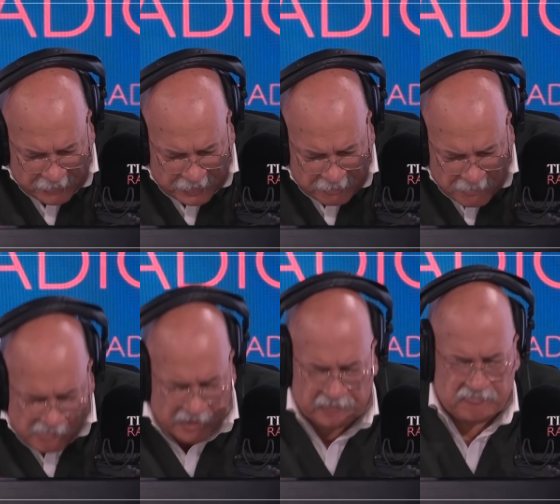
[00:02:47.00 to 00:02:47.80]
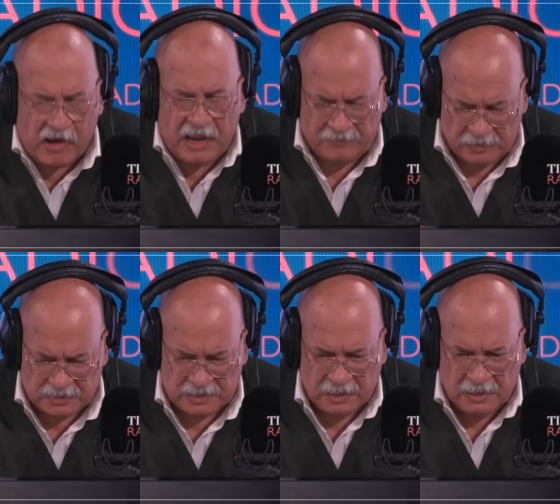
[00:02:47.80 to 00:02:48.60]
the American
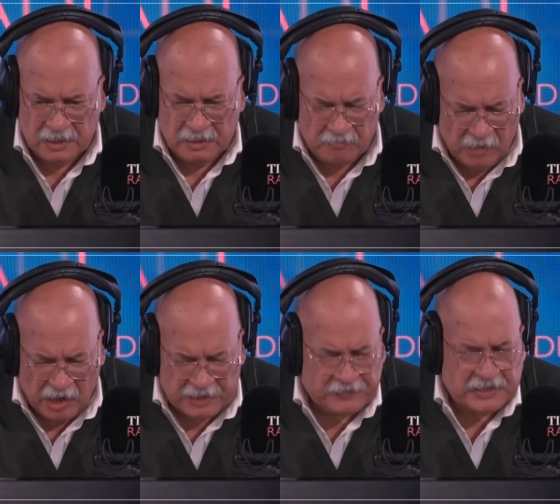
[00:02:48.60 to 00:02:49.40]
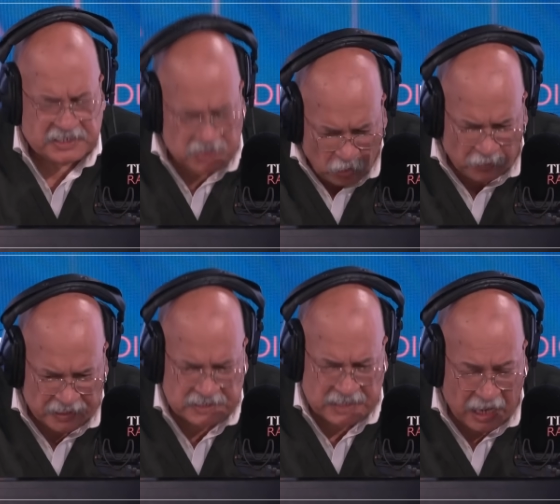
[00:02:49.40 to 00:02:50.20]
rivals, Mark, if they saw
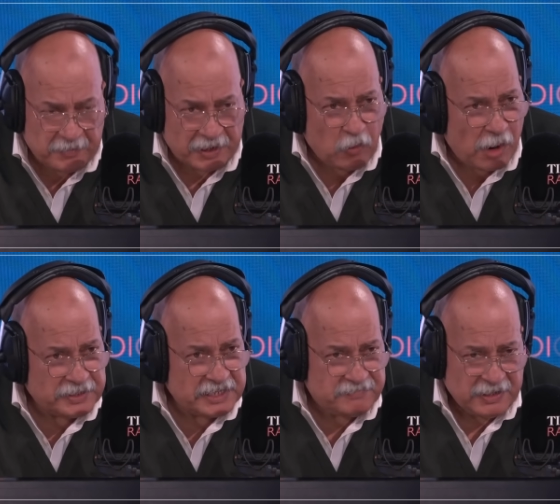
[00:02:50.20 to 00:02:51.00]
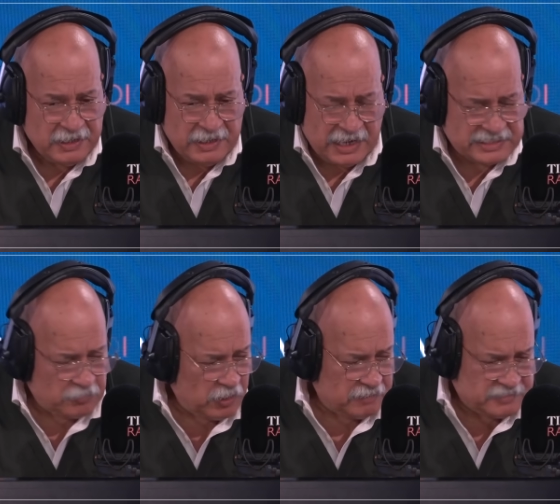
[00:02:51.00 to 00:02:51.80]
this coming, why were they, as
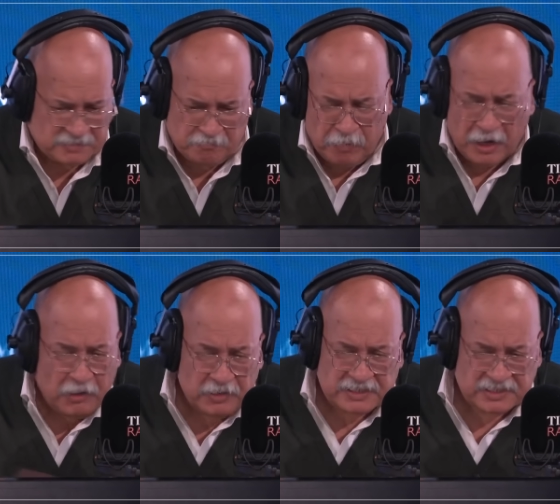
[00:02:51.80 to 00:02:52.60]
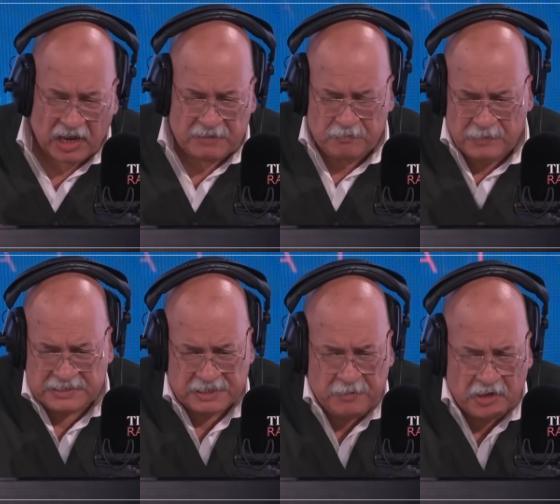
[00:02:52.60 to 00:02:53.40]
it were, just blown aside
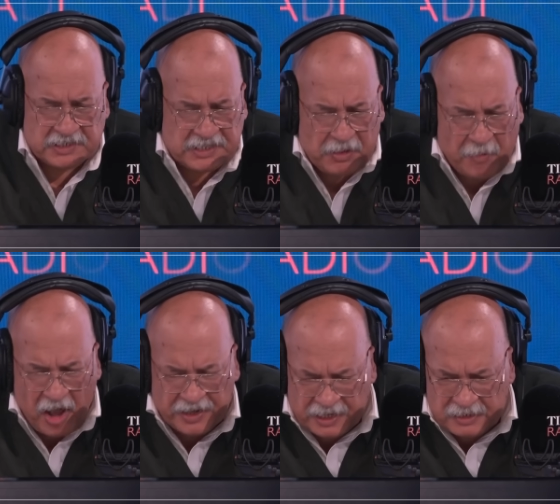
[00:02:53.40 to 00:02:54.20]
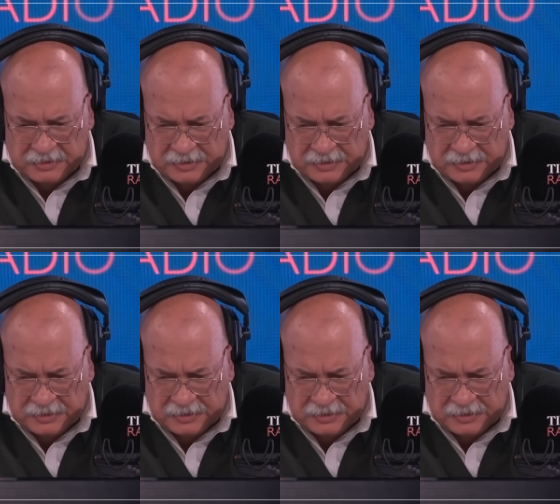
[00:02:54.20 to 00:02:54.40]
as it emerges in the market?